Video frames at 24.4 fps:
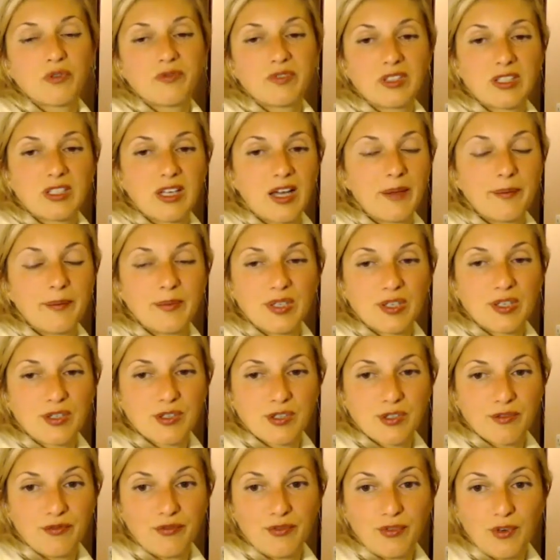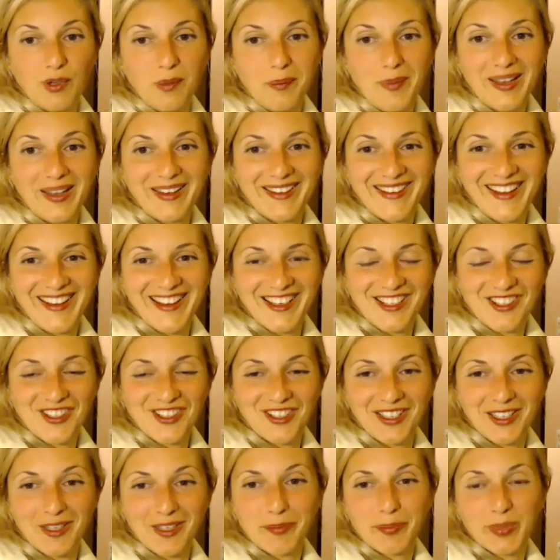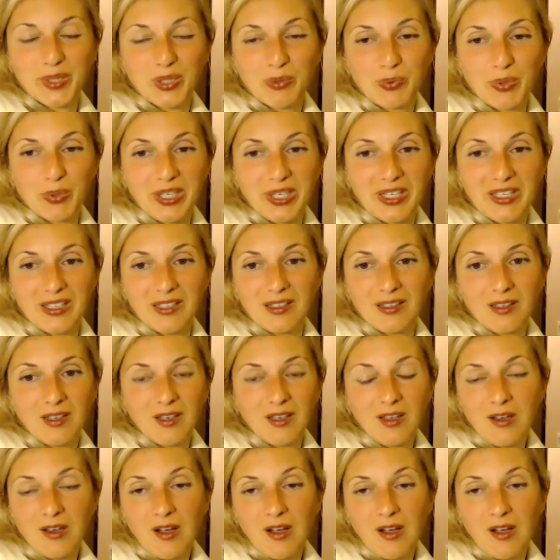of the time there's a full meditation in between,